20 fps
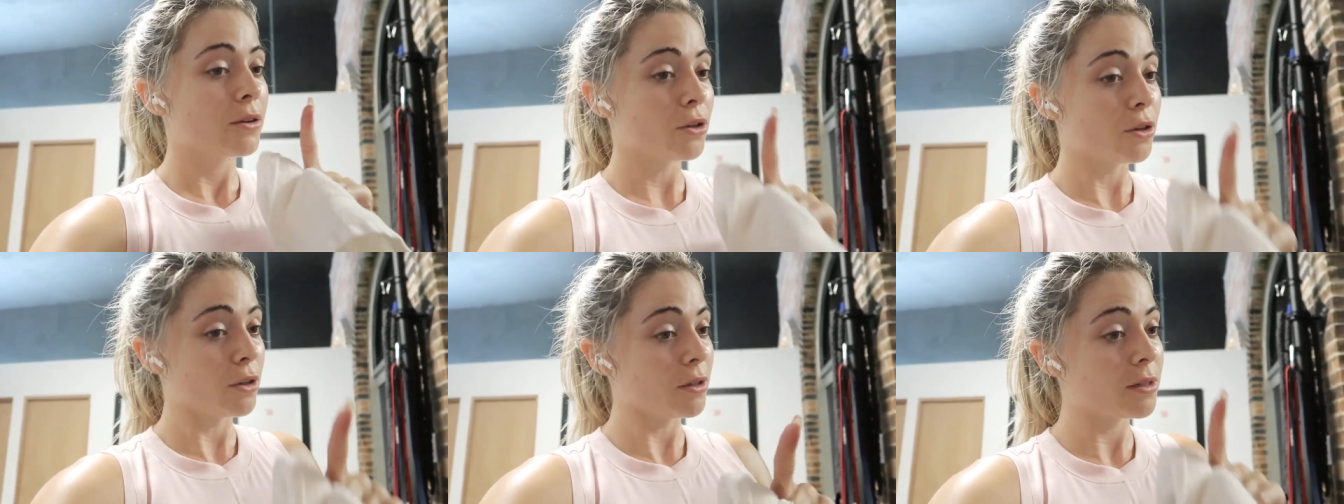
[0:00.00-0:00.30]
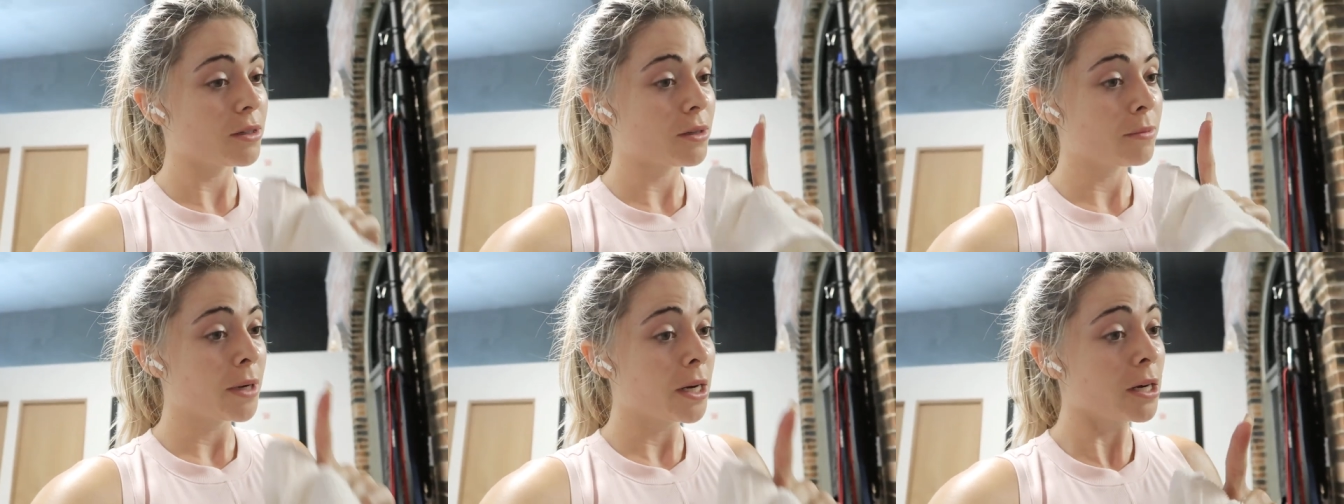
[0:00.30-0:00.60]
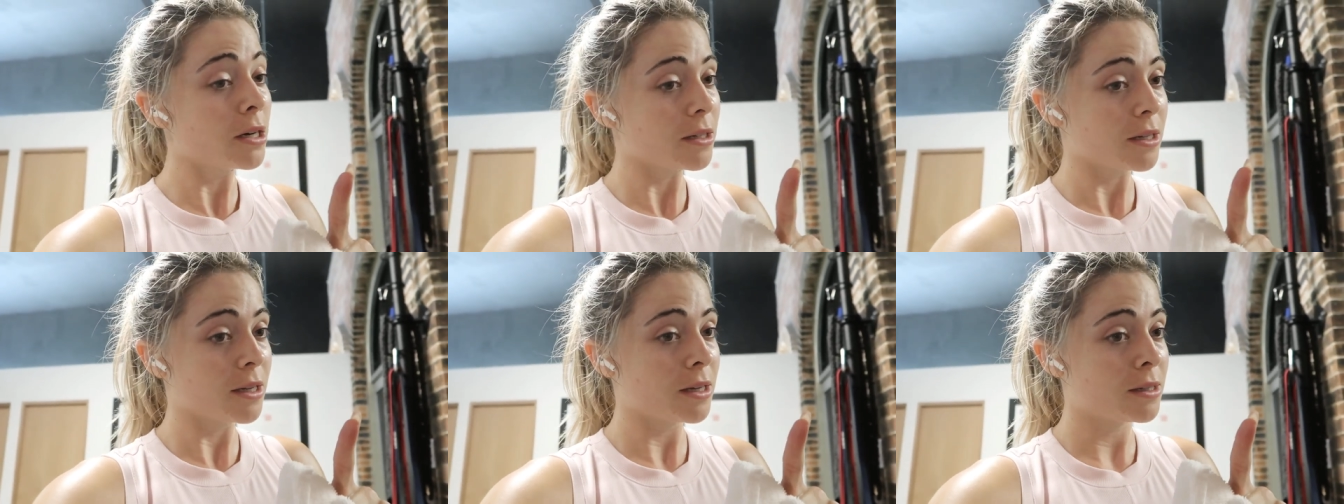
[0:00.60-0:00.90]
good
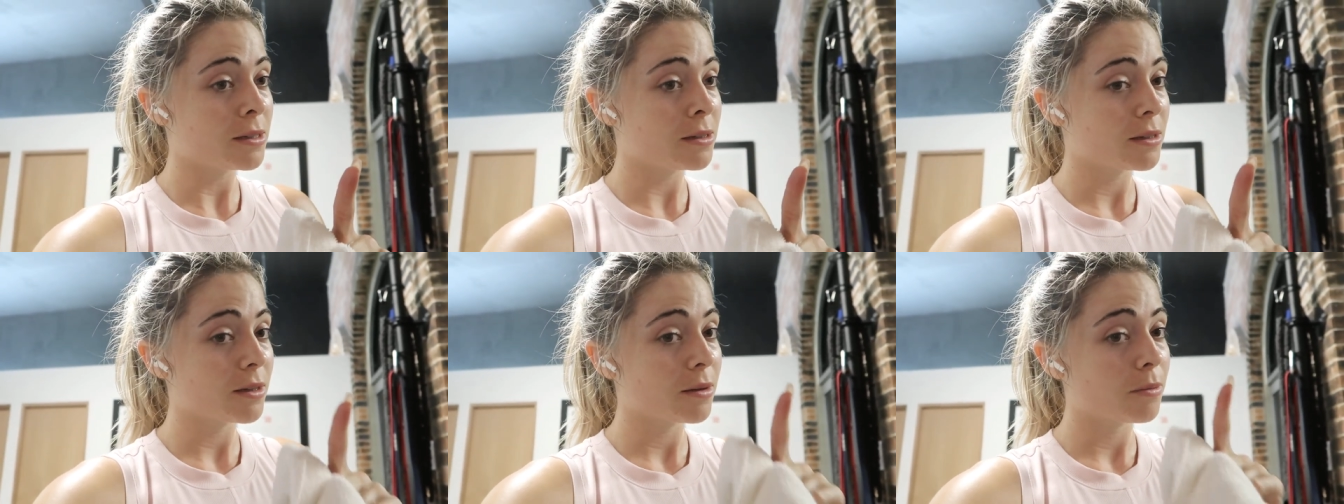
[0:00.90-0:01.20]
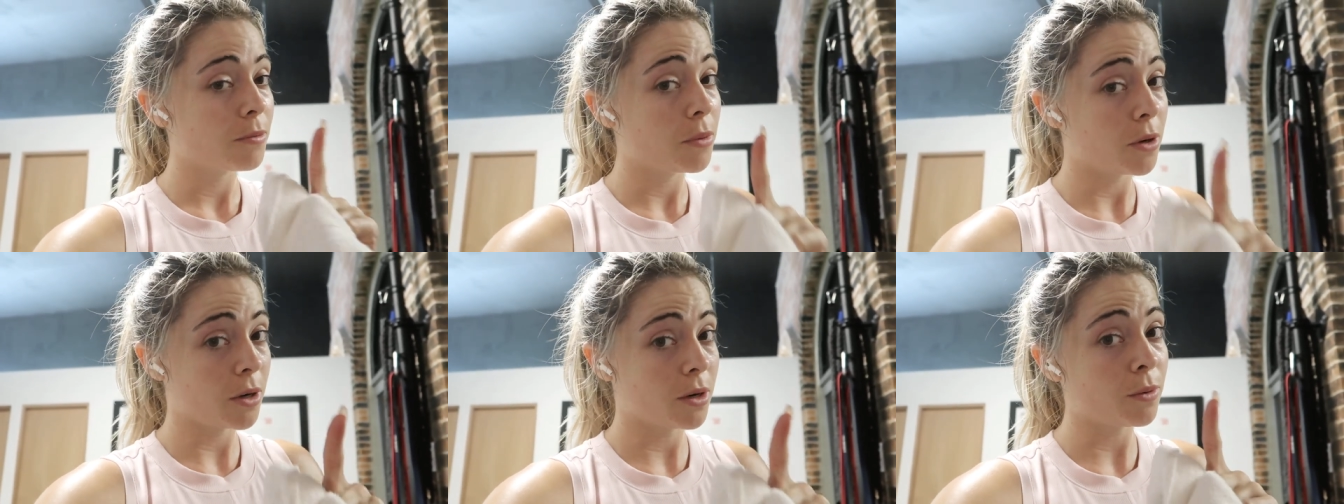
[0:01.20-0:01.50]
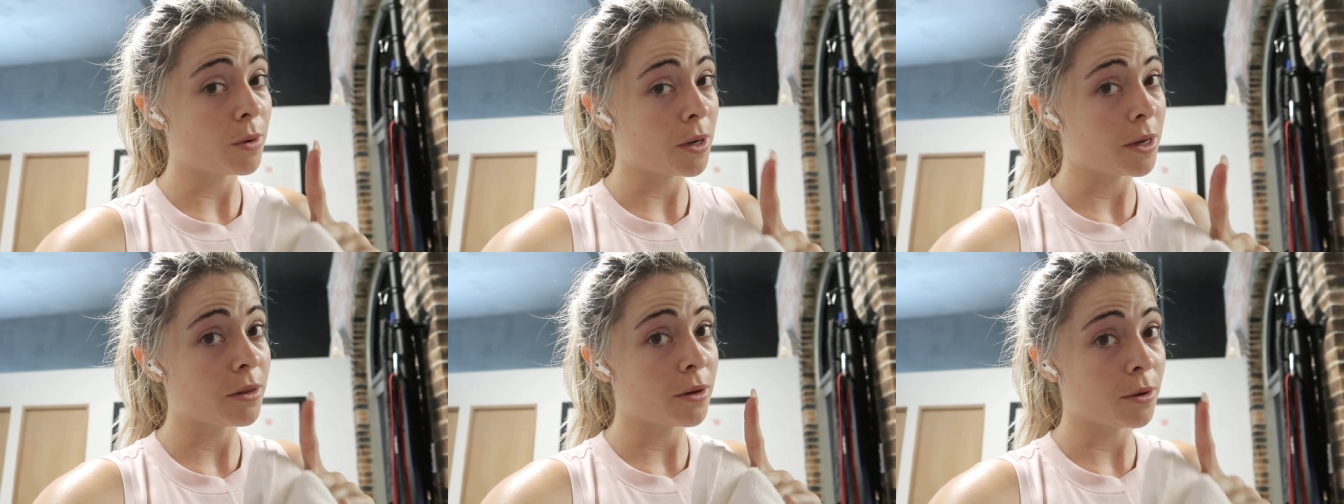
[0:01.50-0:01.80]
Samaritans put
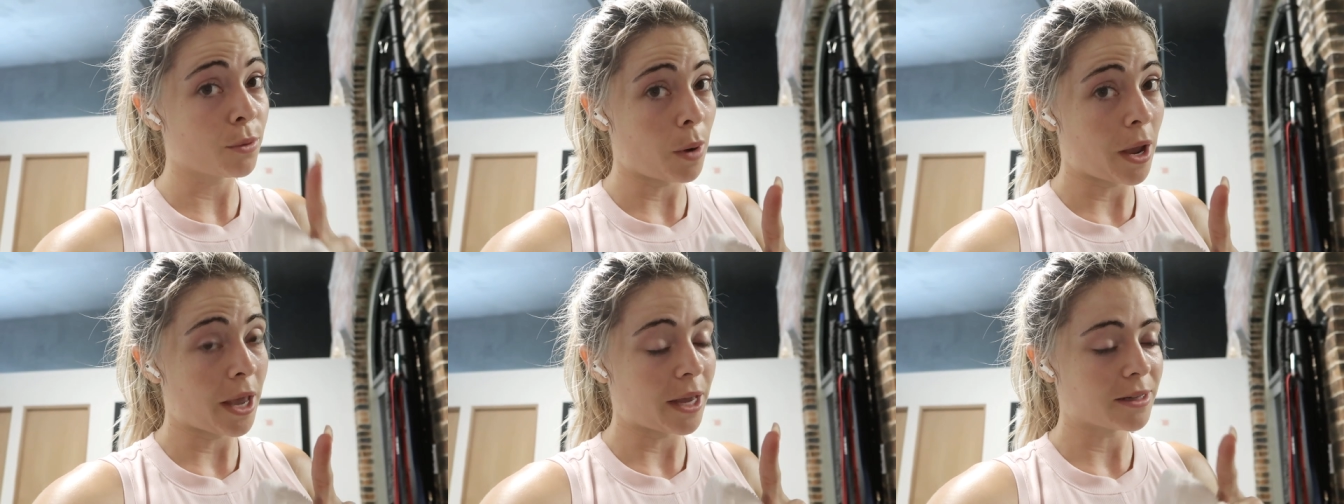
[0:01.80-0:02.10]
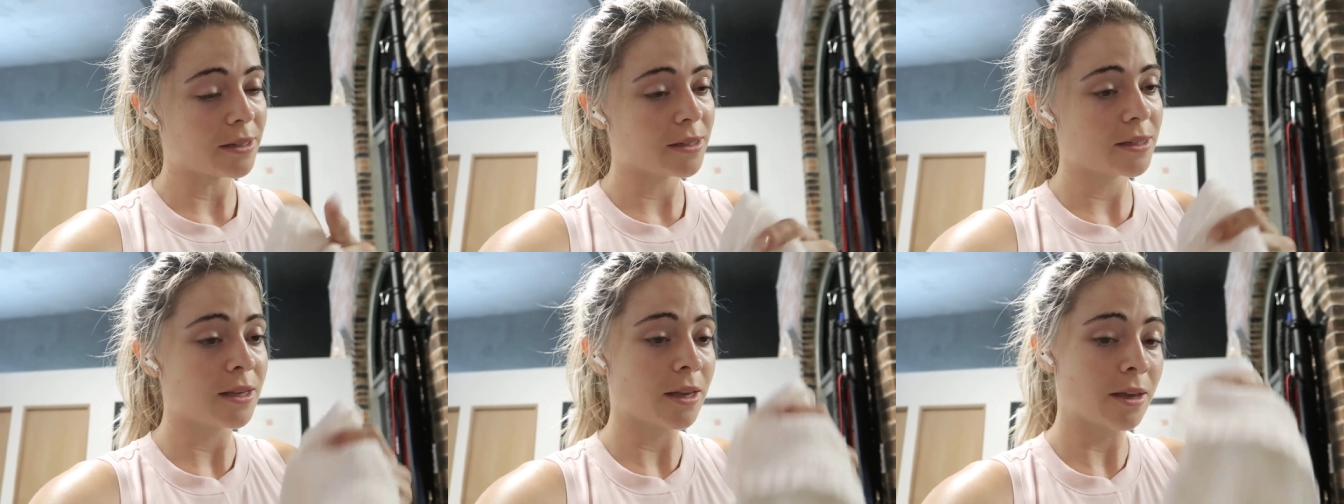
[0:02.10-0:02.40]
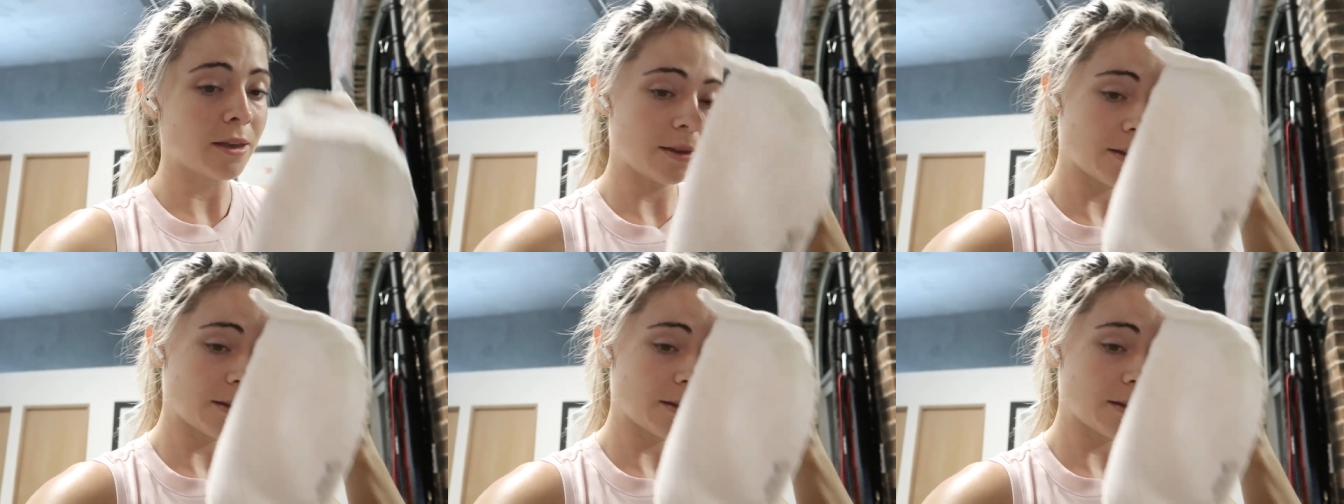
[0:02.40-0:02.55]
away their weights.